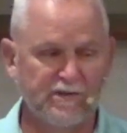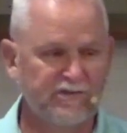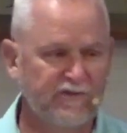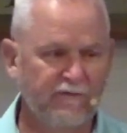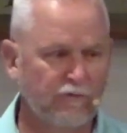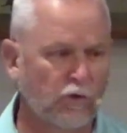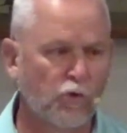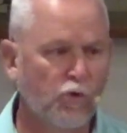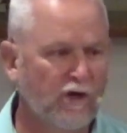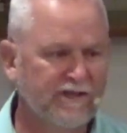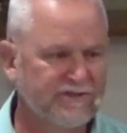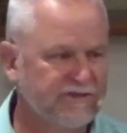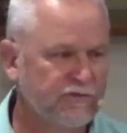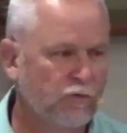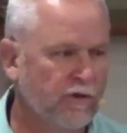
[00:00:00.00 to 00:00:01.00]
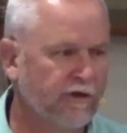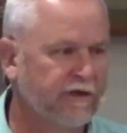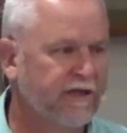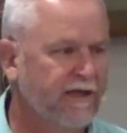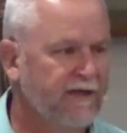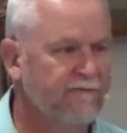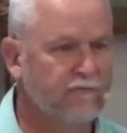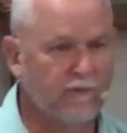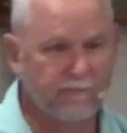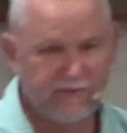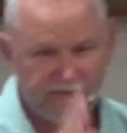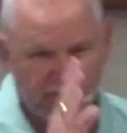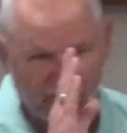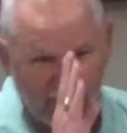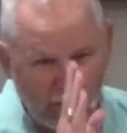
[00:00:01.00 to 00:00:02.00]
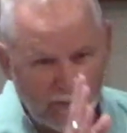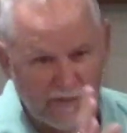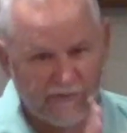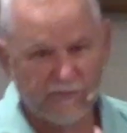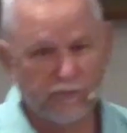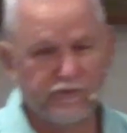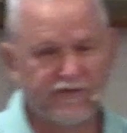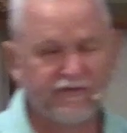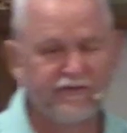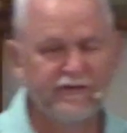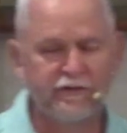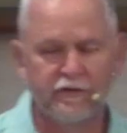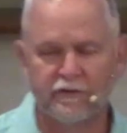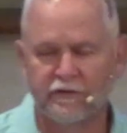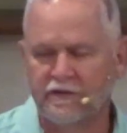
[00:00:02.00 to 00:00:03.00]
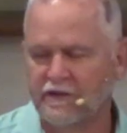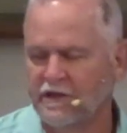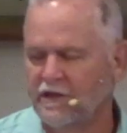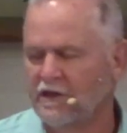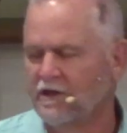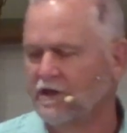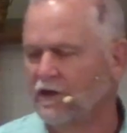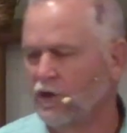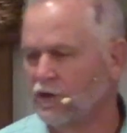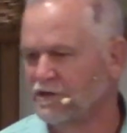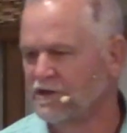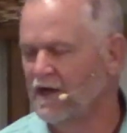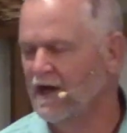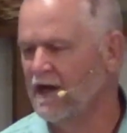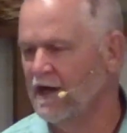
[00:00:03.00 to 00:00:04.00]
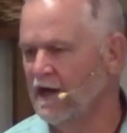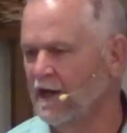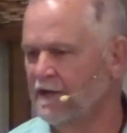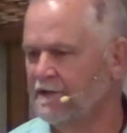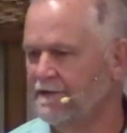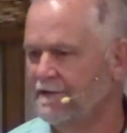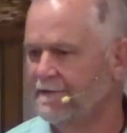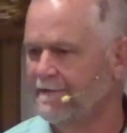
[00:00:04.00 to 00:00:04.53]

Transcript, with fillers: He's never questioned where it came from. His focus was still on God.